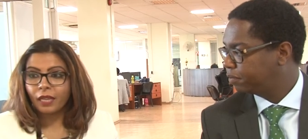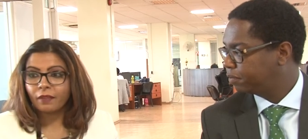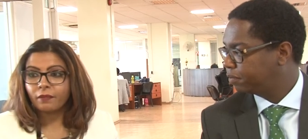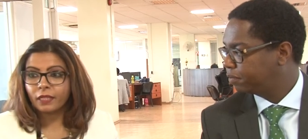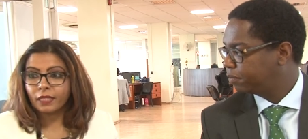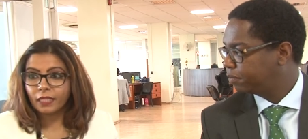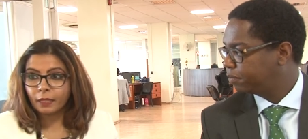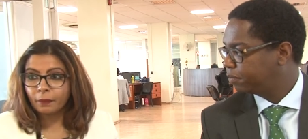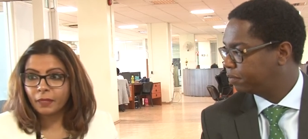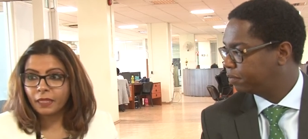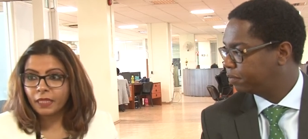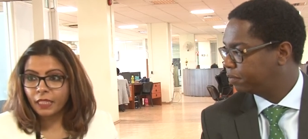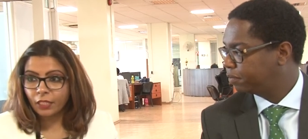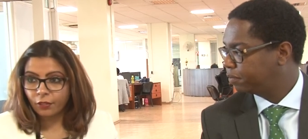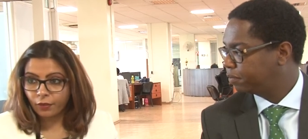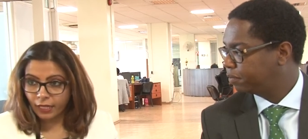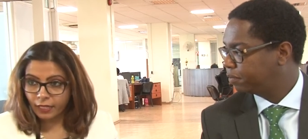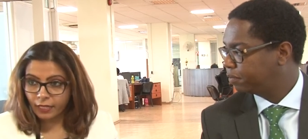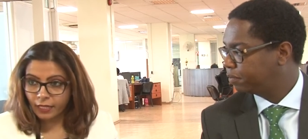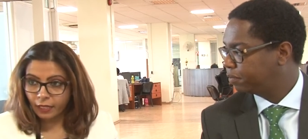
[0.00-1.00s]
Speaker 1: have a
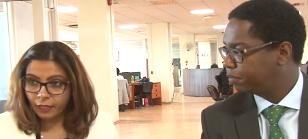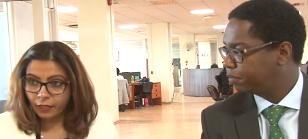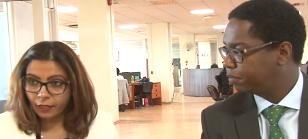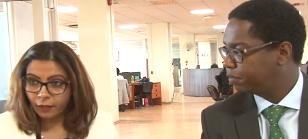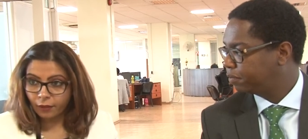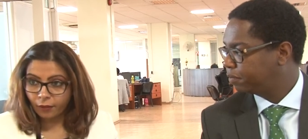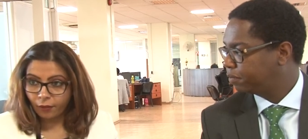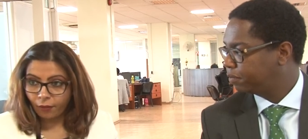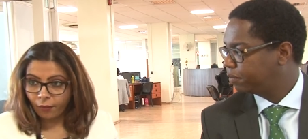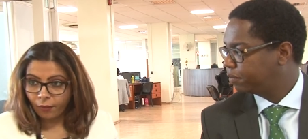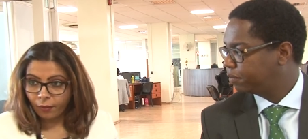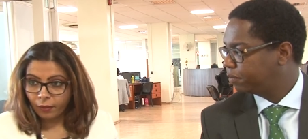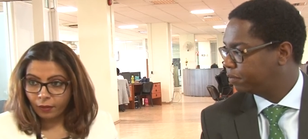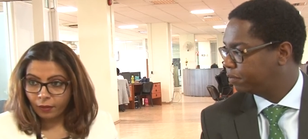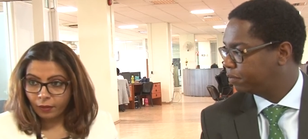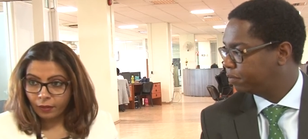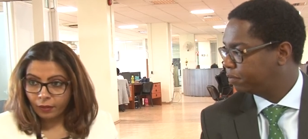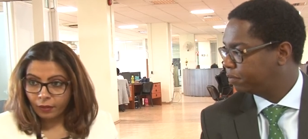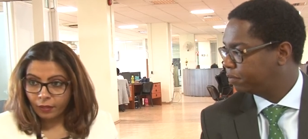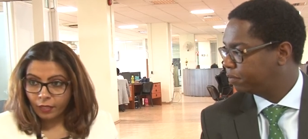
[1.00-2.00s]
DBT rating.
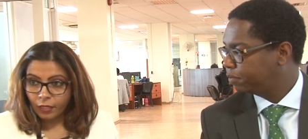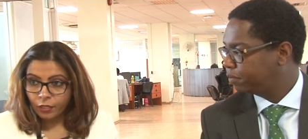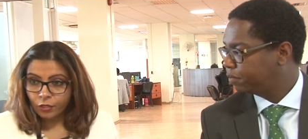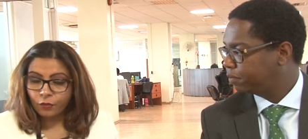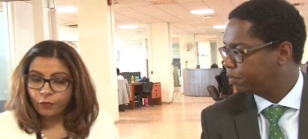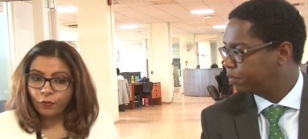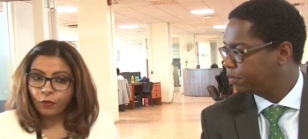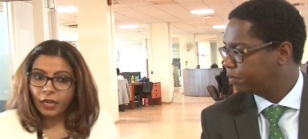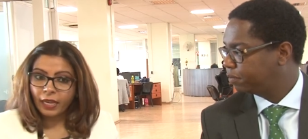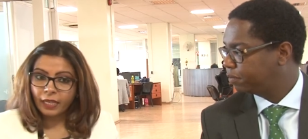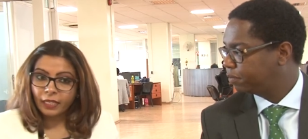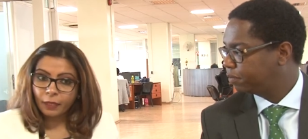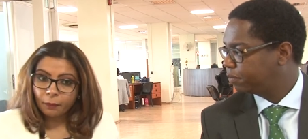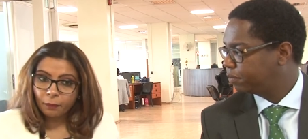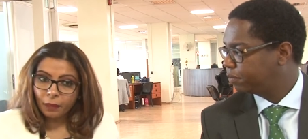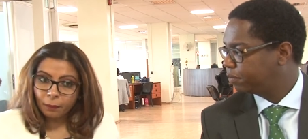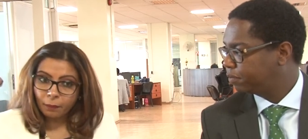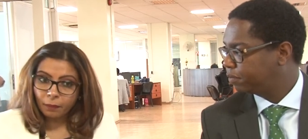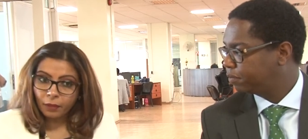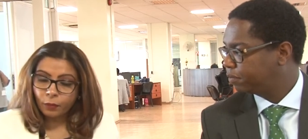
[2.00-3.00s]
So for
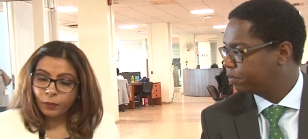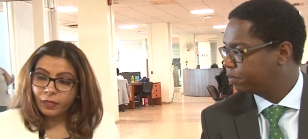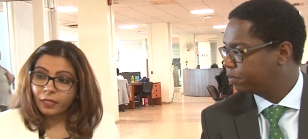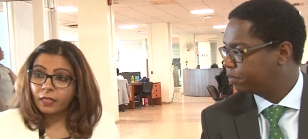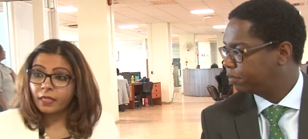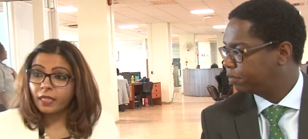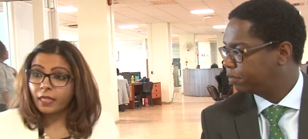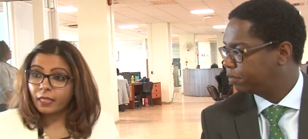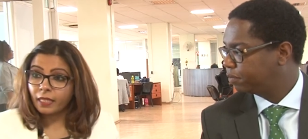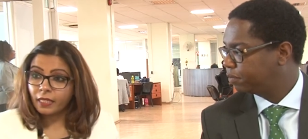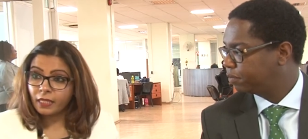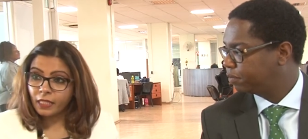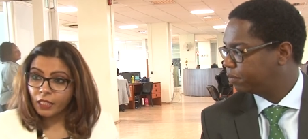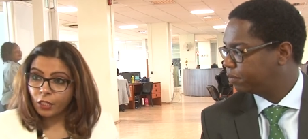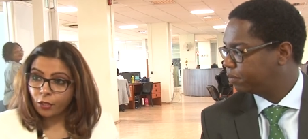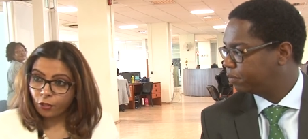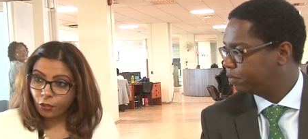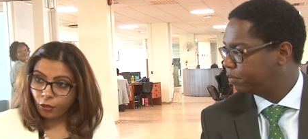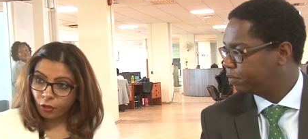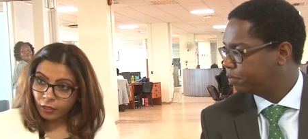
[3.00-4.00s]
any member, whether they're
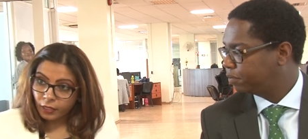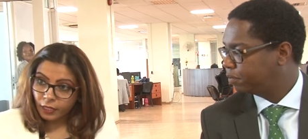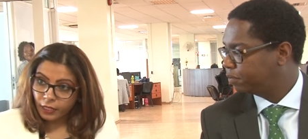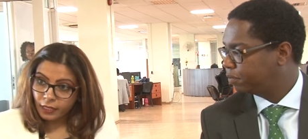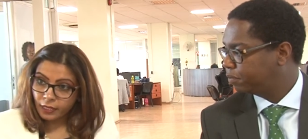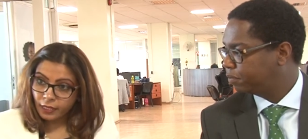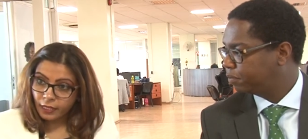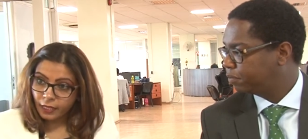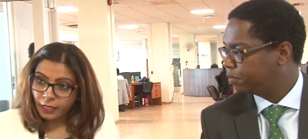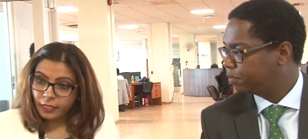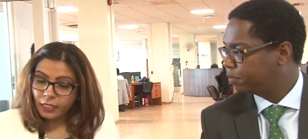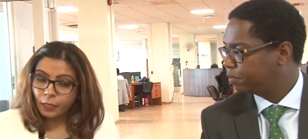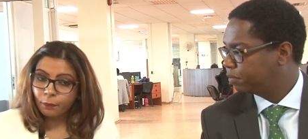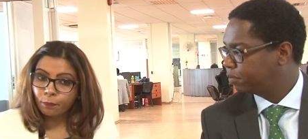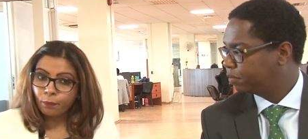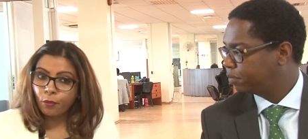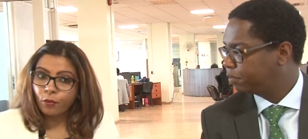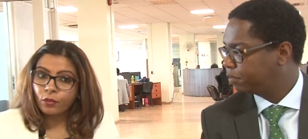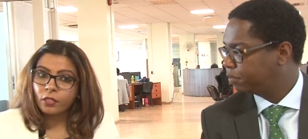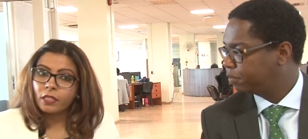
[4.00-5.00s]
listed or not listed, it's
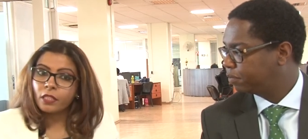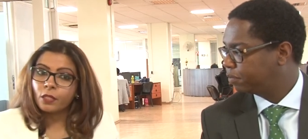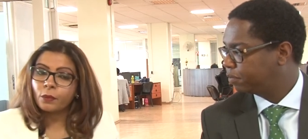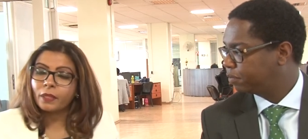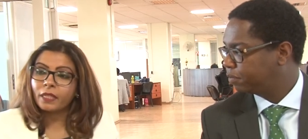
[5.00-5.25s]
important